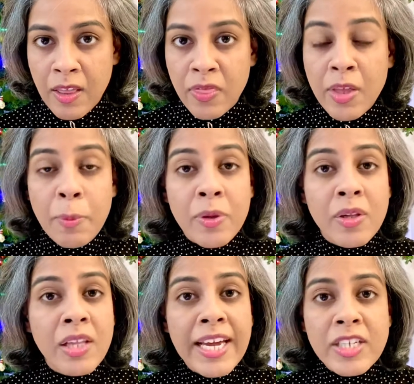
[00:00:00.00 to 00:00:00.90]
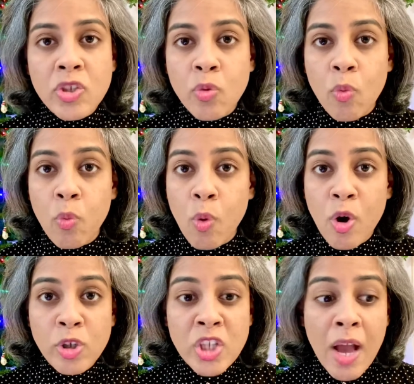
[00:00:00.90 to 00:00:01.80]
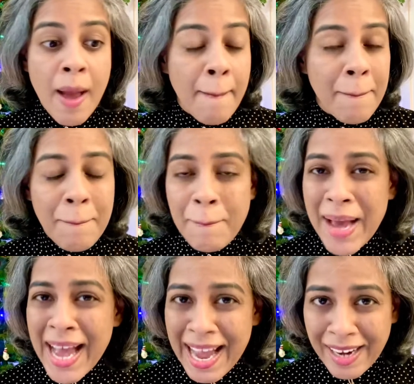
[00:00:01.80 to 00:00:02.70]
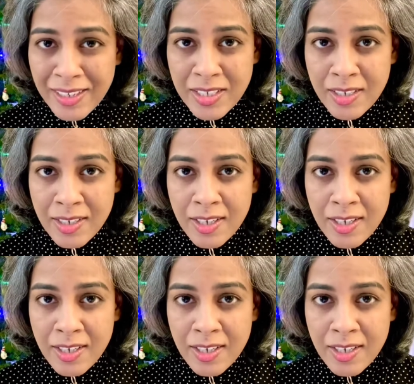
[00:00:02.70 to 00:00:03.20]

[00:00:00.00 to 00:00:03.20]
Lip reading: the place was packed.